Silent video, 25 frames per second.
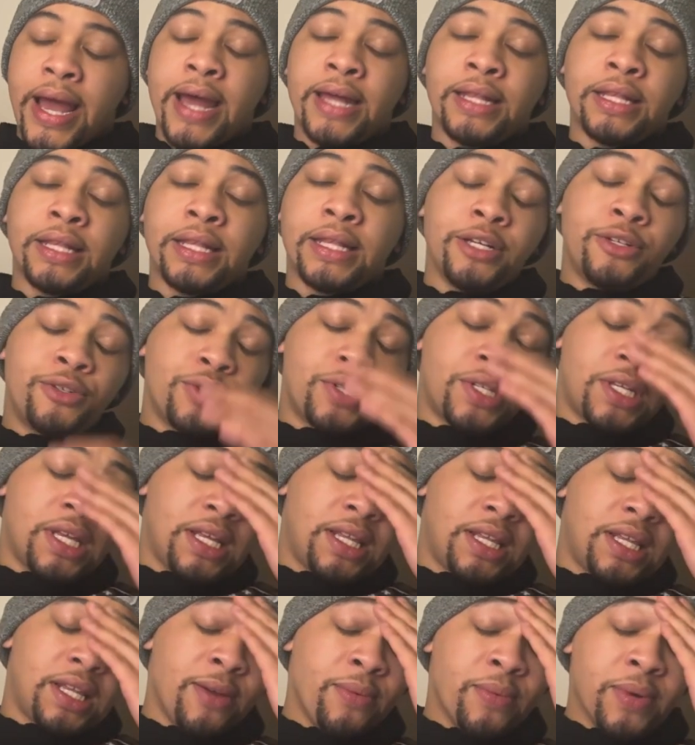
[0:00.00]
and the interesting
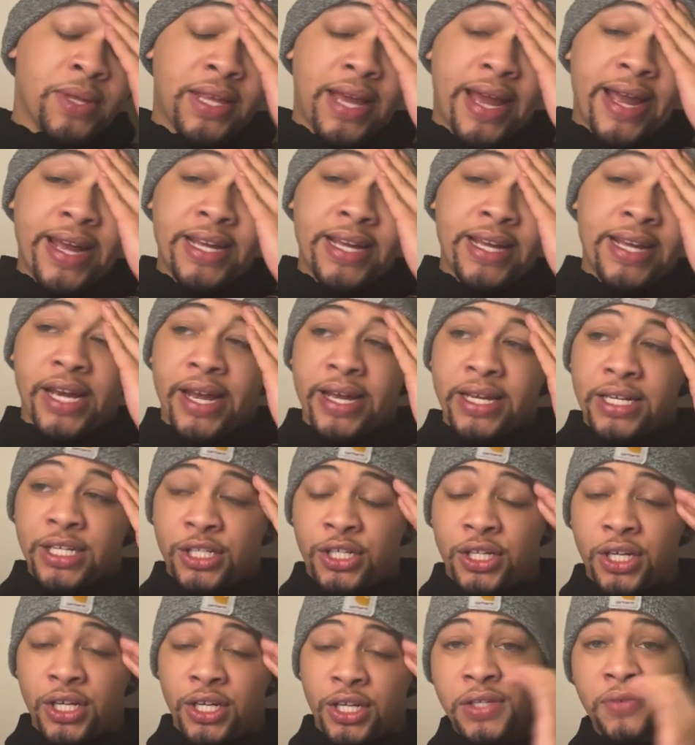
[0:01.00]
thing with AJ is
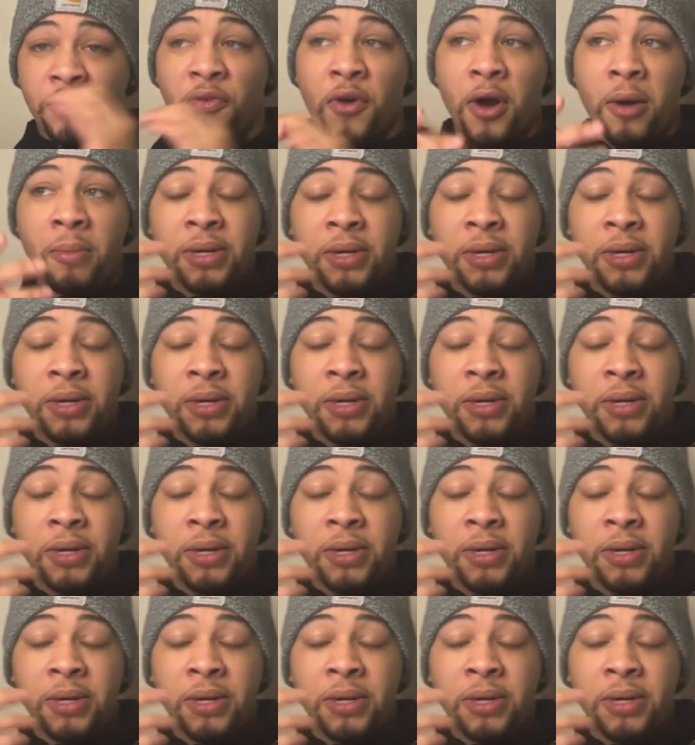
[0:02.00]
she's from a